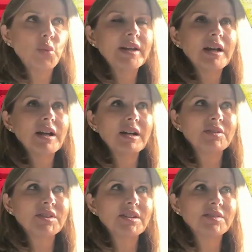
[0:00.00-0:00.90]

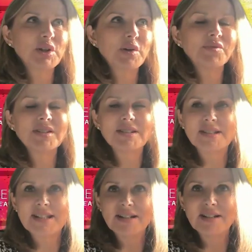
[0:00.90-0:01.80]
the
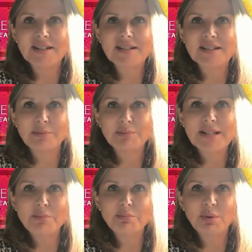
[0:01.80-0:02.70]
conference in
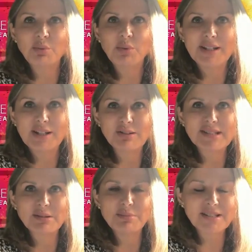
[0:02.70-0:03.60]
September we're going
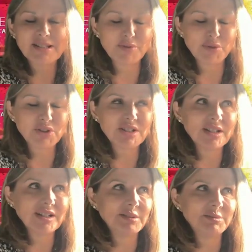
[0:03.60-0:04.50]
to miss,
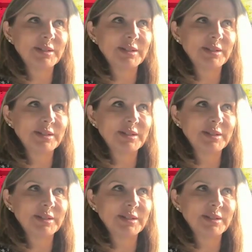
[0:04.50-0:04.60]
unfortunately,